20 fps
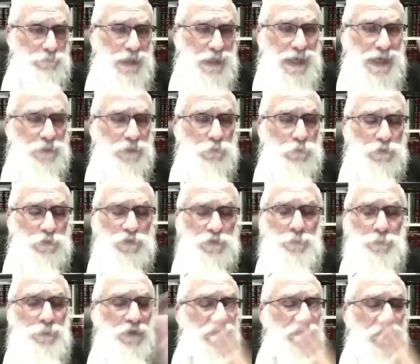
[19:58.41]
Idol
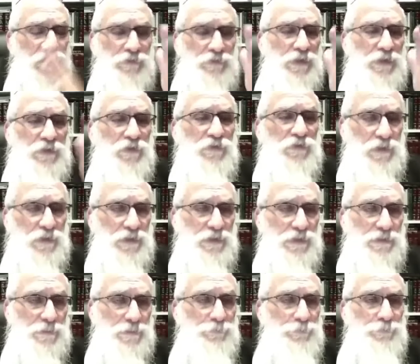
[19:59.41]
worshipping is Avedas
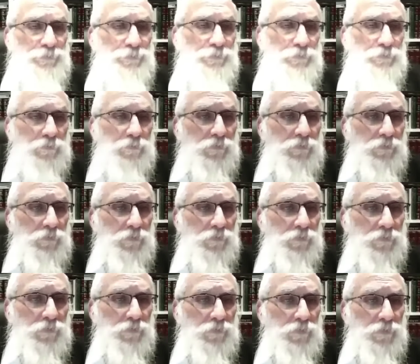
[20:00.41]
Alilim.
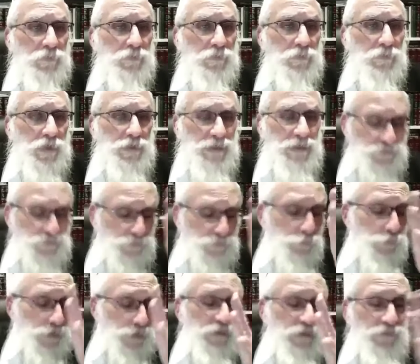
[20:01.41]
Okay, that's the
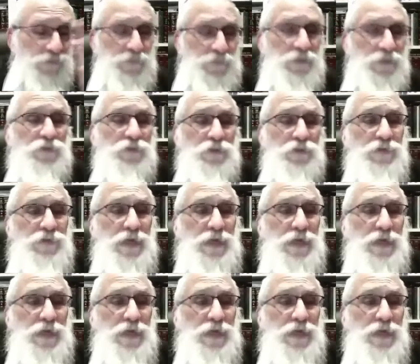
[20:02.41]
real definition of